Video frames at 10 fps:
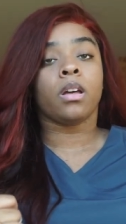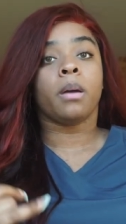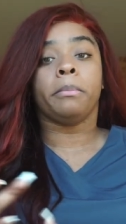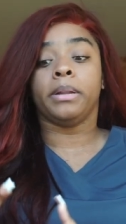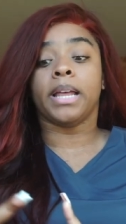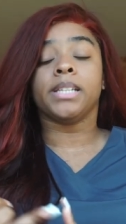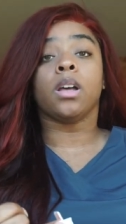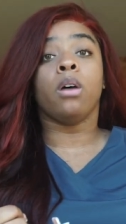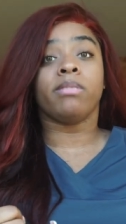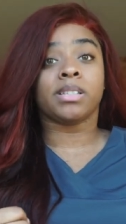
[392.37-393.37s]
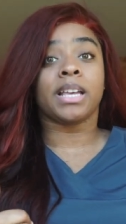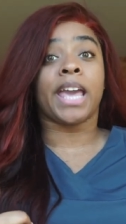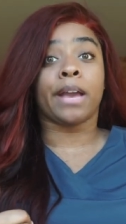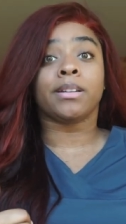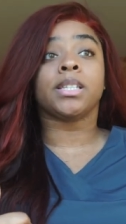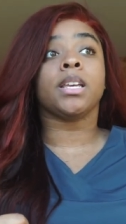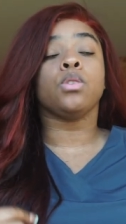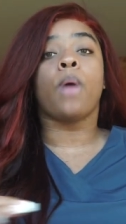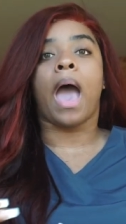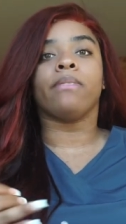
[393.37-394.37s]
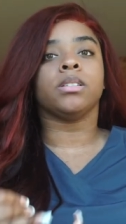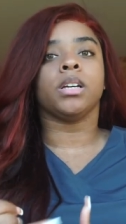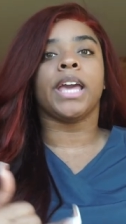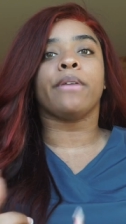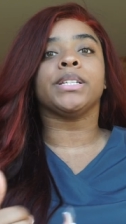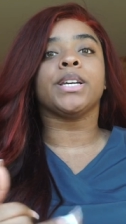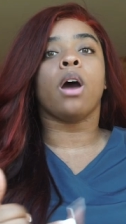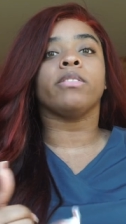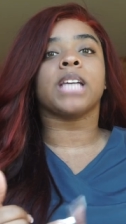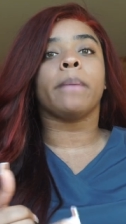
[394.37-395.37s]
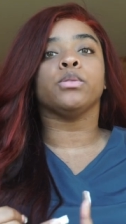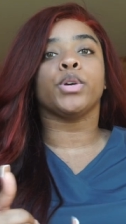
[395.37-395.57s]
Plus overtime. Guarantee overtime is